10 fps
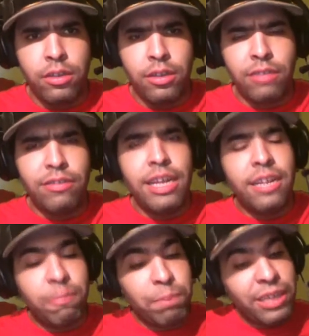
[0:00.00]
Instead,
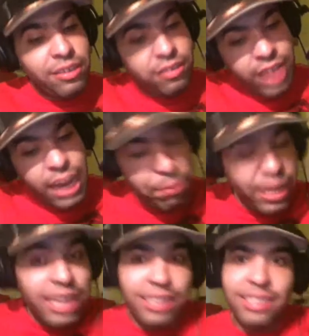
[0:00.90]
it's being typed
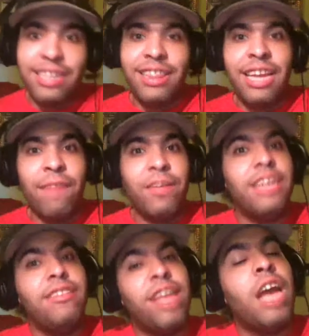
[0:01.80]
in like a
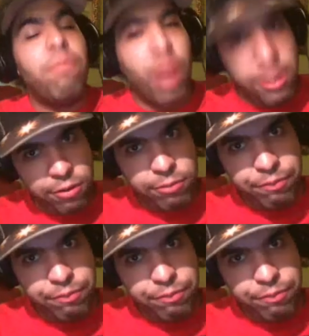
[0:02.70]
fucking typewriter.